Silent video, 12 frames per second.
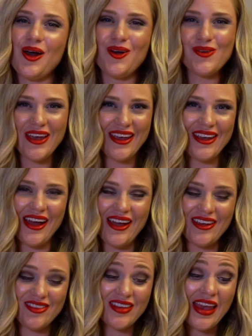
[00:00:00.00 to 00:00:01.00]
Okay
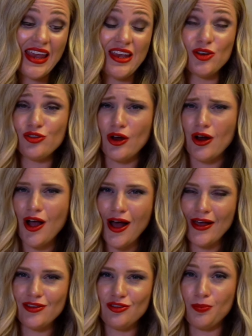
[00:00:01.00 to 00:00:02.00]
guys, here's our
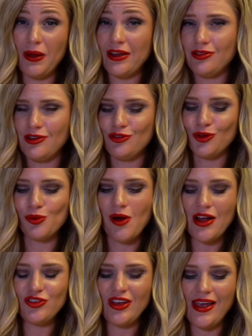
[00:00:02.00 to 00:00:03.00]
hot spicy
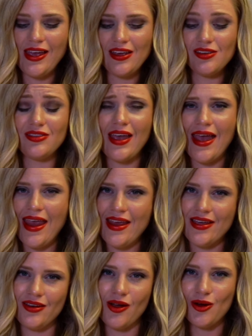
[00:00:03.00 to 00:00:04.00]
sriracha eggs
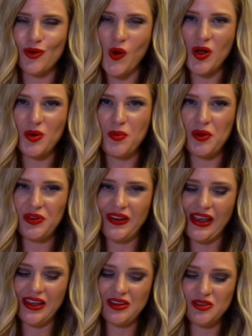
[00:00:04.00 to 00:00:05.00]
and our guacamole
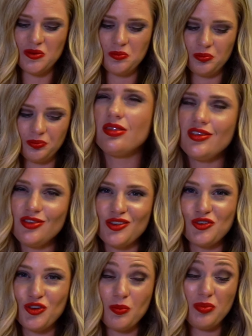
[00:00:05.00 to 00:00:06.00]
eggs. This is
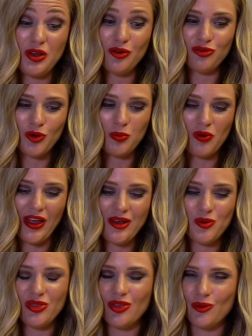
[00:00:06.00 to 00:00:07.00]
such a beautiful
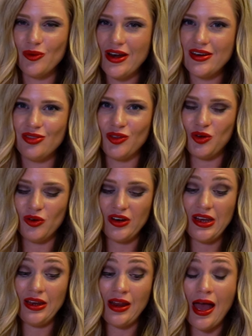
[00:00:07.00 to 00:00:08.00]
plate with the red and the
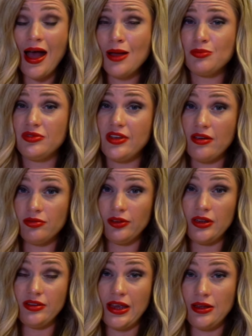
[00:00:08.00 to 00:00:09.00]
green. I'm
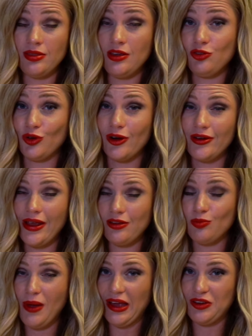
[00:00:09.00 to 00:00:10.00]
definitely taking these to our
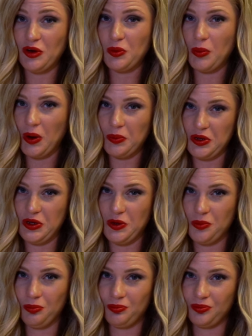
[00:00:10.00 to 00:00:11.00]
next backyard
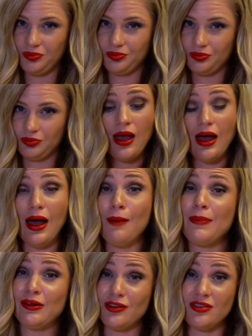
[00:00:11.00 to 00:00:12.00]
barbecue. I'm
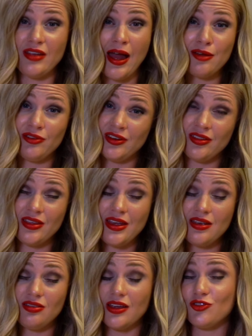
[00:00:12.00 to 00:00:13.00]
about to dive into
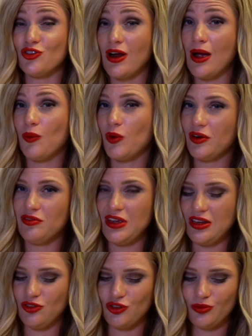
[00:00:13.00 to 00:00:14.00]
these and try one of
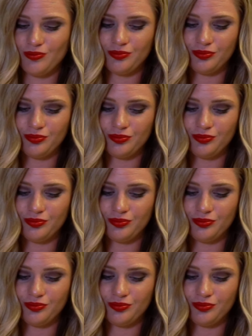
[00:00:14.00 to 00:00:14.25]
each.